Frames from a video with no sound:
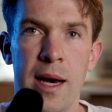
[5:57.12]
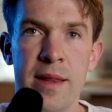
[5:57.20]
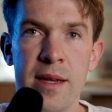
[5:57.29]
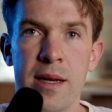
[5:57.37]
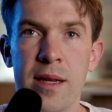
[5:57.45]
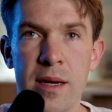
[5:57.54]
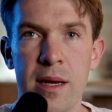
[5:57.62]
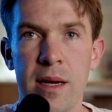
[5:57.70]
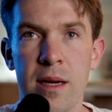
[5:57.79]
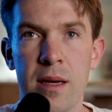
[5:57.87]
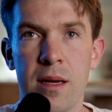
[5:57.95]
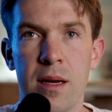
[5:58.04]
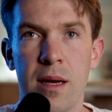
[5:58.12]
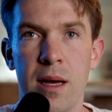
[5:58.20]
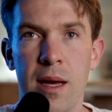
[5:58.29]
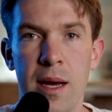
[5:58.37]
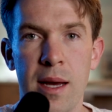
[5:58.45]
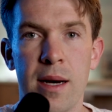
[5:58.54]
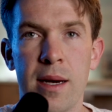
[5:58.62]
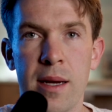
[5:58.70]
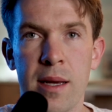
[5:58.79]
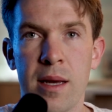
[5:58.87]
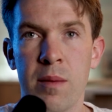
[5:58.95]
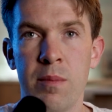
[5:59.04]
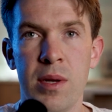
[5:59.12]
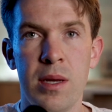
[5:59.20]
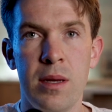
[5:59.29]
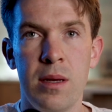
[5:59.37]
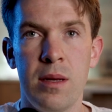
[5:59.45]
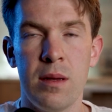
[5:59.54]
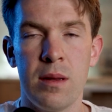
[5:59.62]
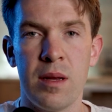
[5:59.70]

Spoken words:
At the end of the day, AI can be